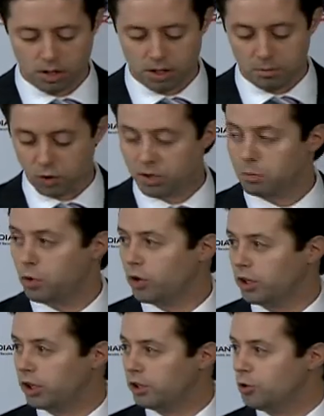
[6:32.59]
And most
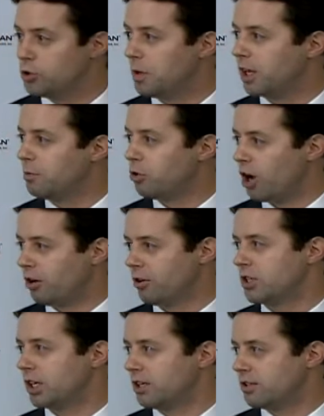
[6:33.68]
importantly, who's making
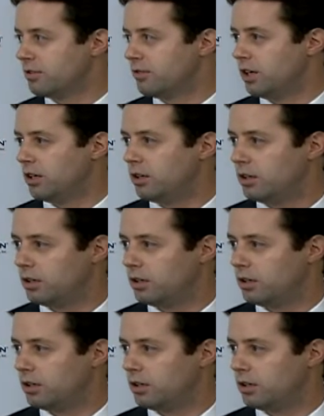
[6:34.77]
progress against this fight?